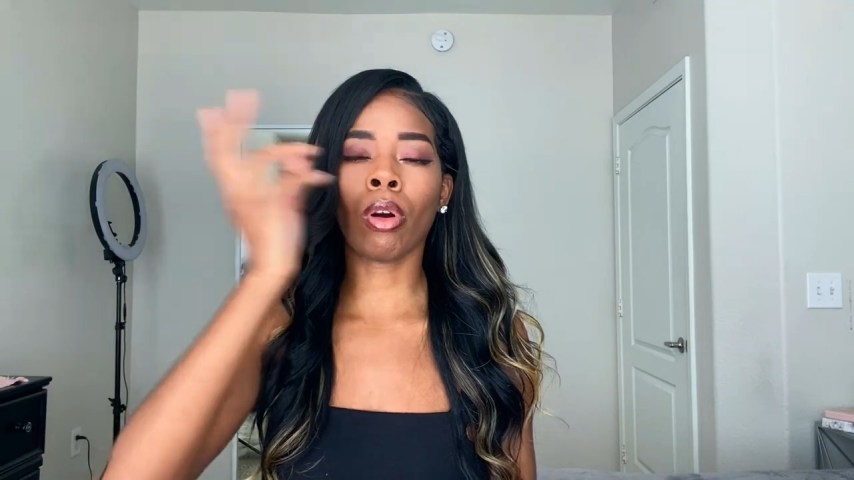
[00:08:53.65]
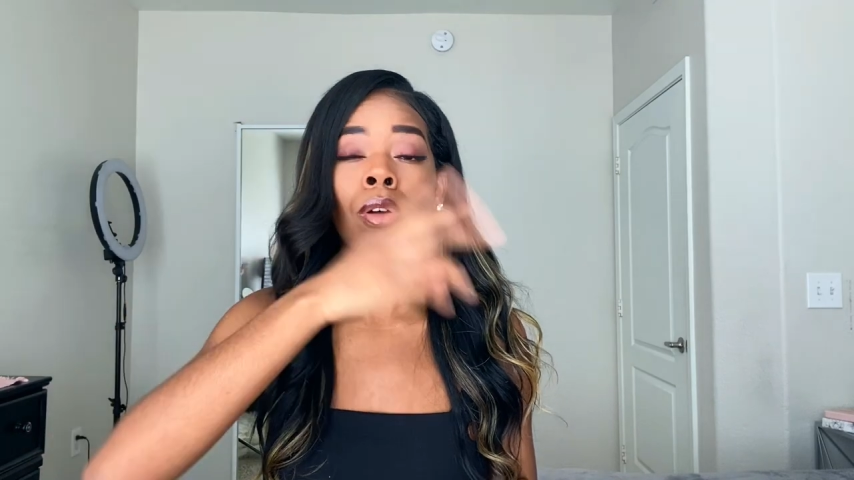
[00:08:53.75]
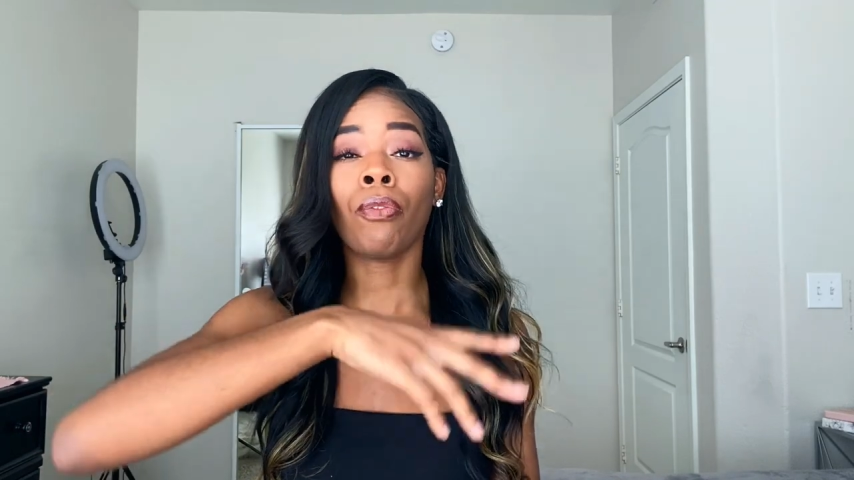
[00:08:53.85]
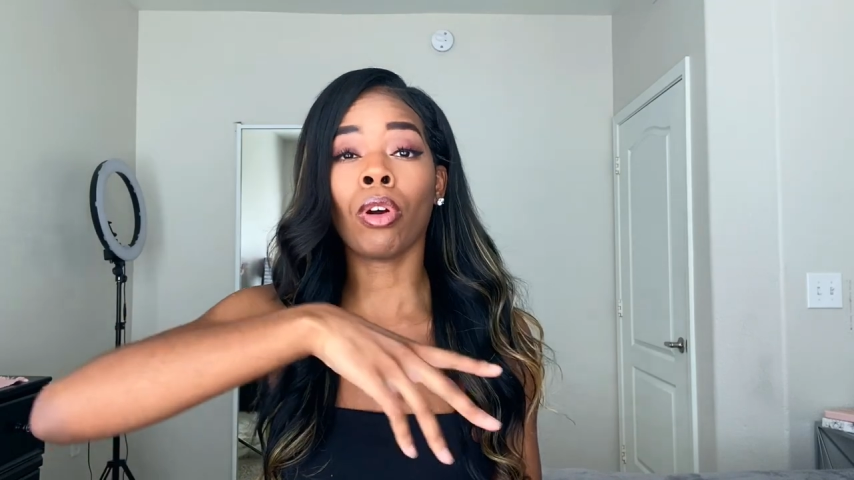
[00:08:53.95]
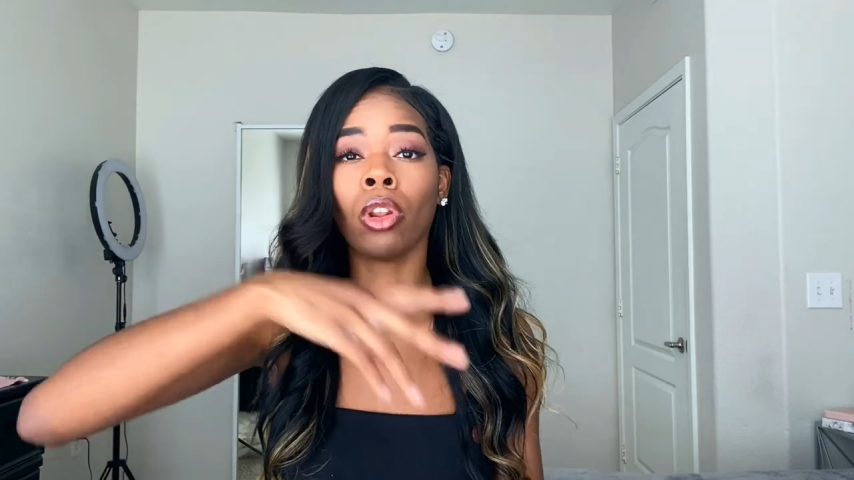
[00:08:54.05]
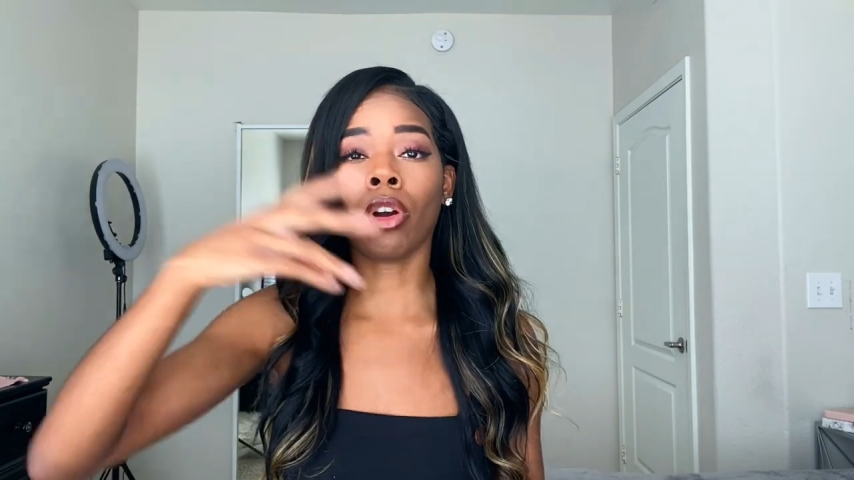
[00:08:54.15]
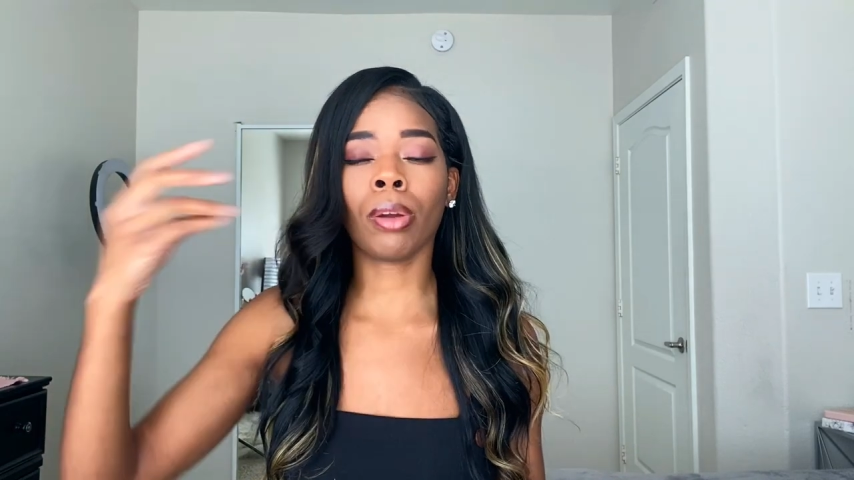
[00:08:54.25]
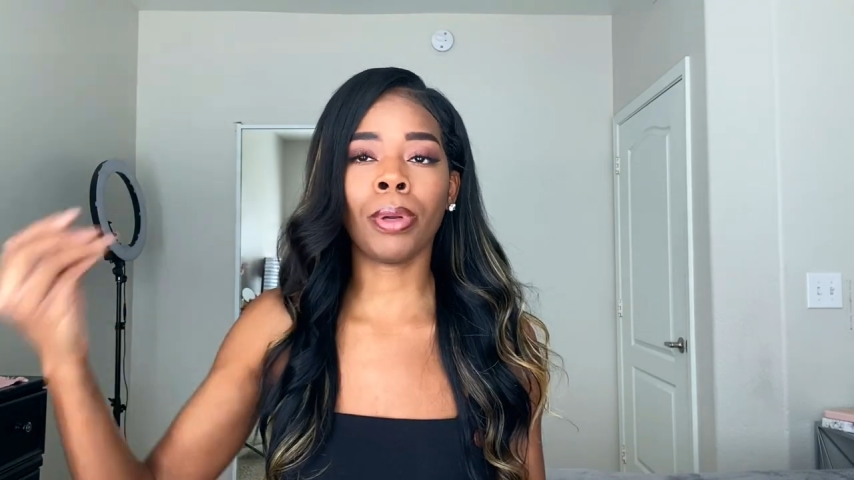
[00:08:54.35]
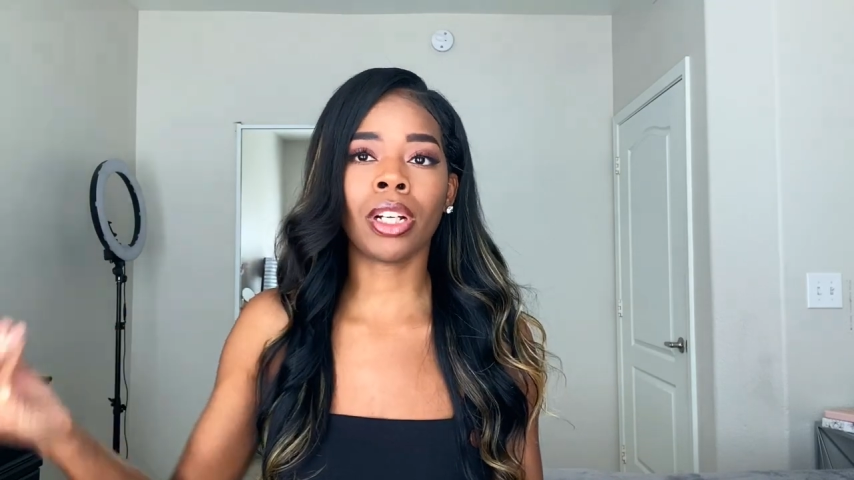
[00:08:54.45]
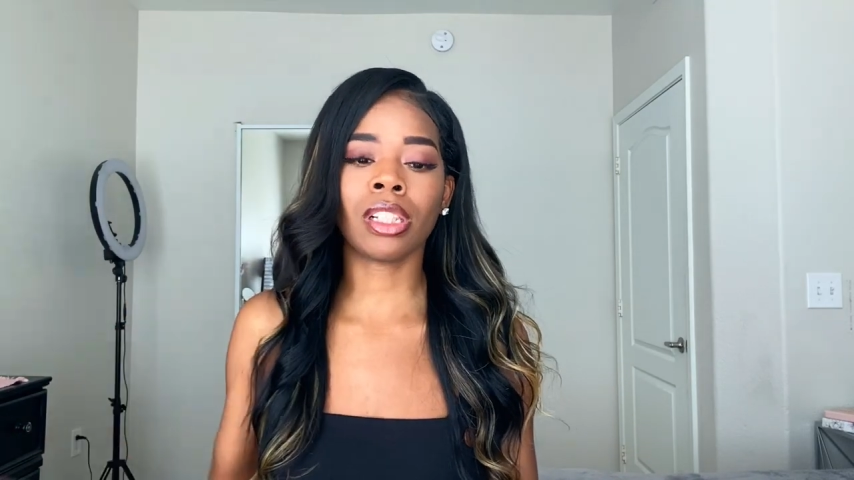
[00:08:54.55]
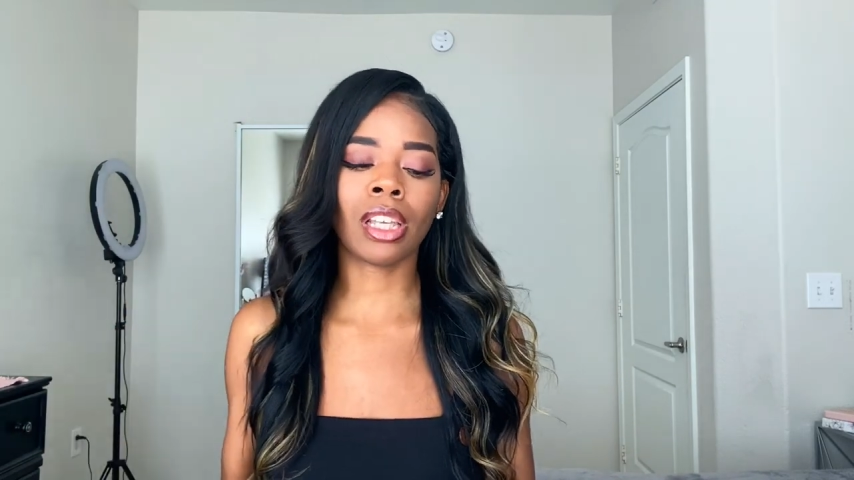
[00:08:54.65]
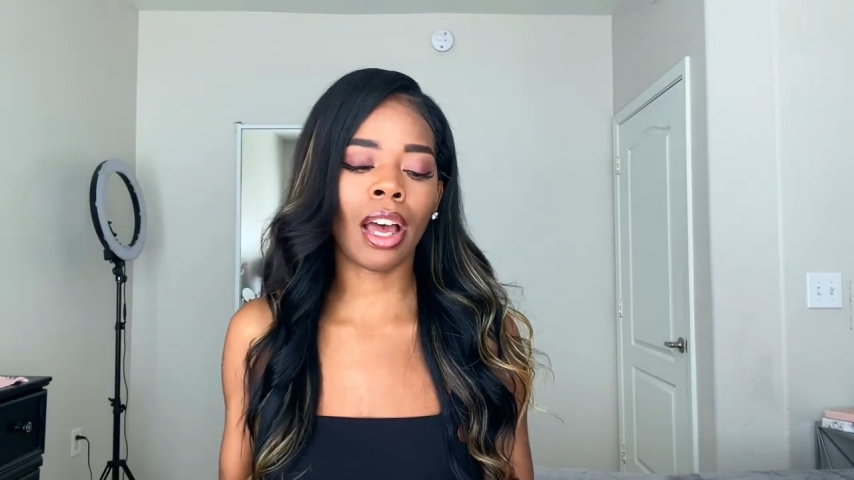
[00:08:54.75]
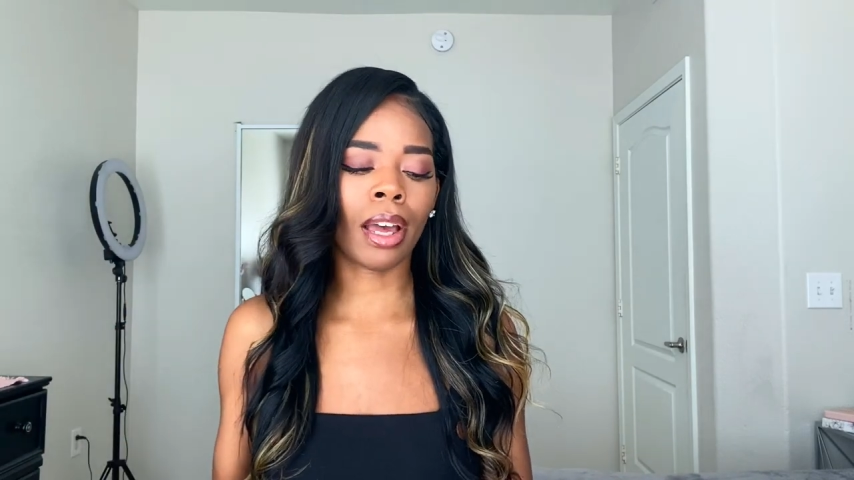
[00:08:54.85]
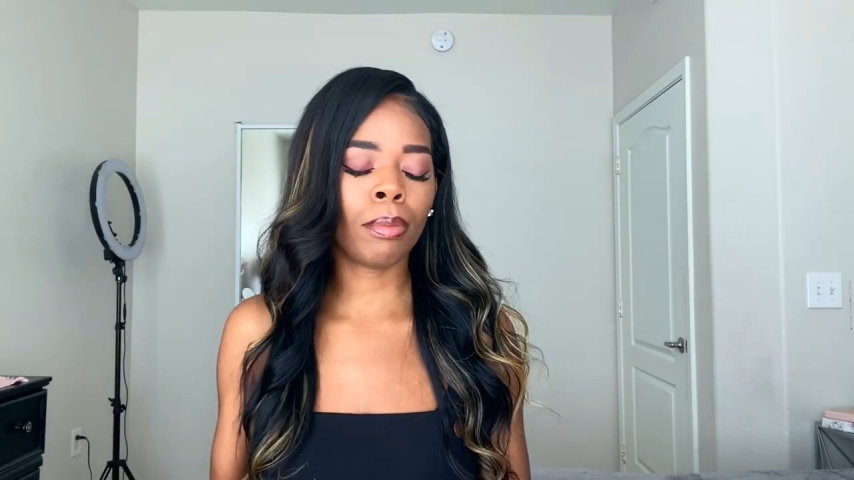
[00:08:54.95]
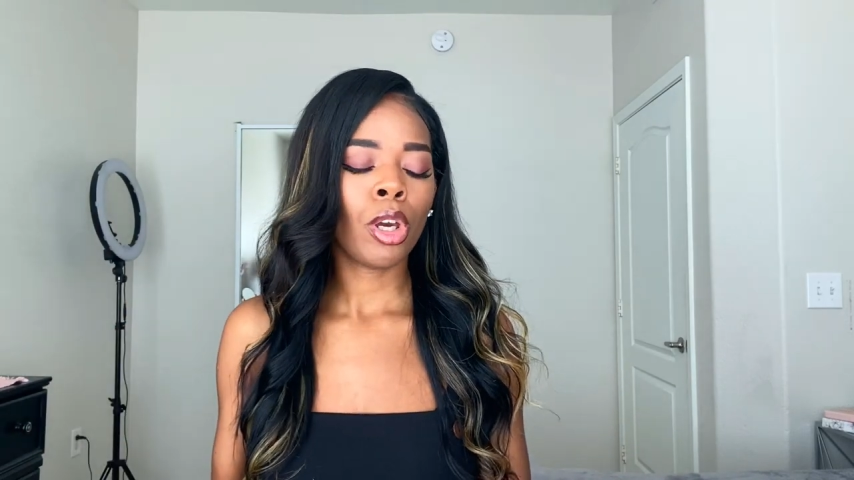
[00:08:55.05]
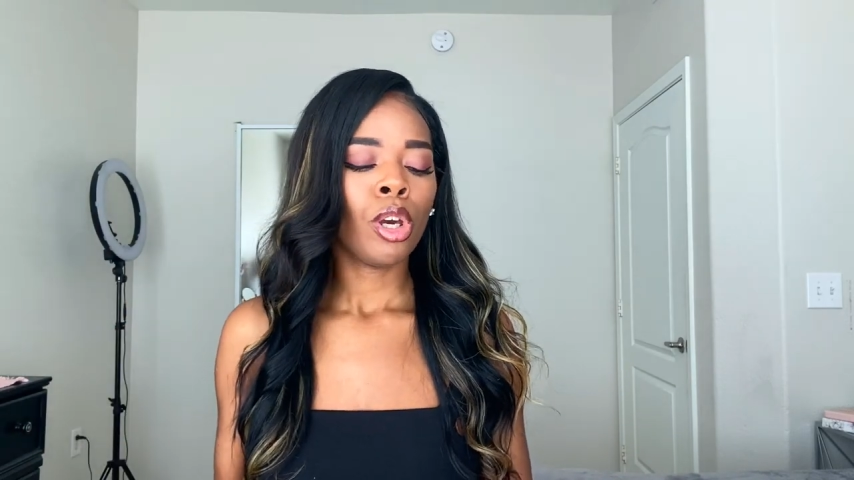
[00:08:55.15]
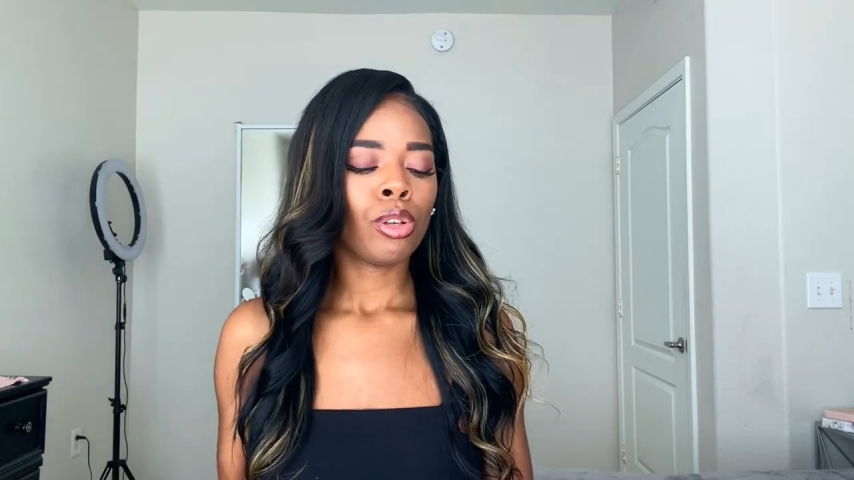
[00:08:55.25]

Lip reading: or for a longer period of time.